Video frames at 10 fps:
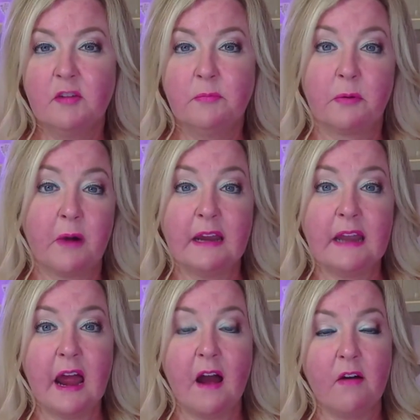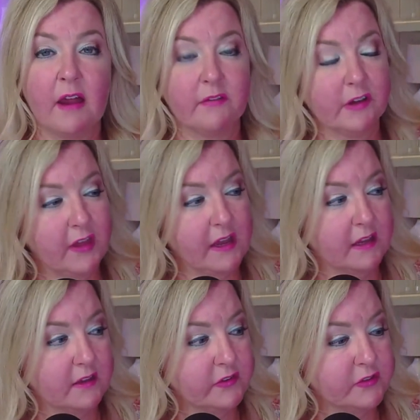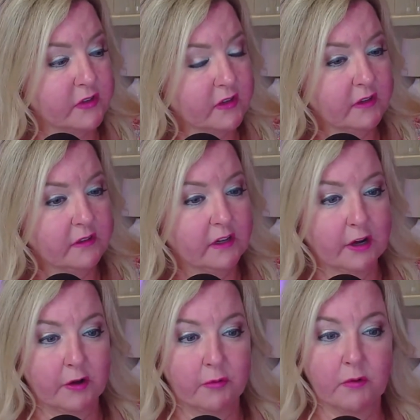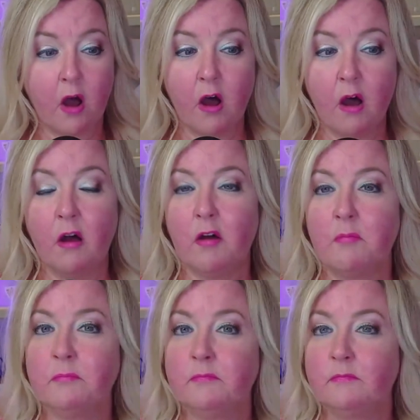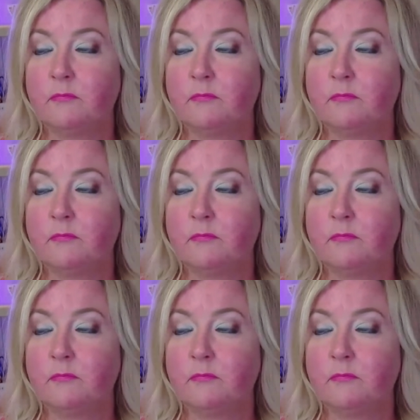But right now, everything is, calm.